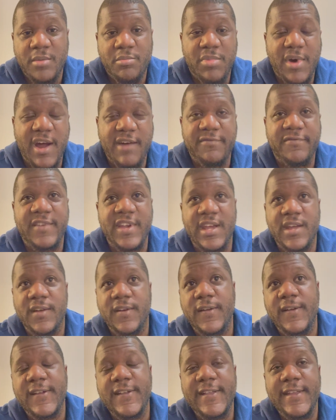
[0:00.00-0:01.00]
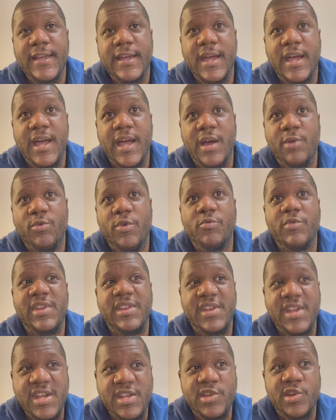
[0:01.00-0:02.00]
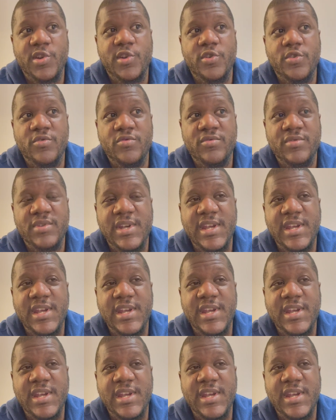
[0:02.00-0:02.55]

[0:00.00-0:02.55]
But I think uh, what we need to do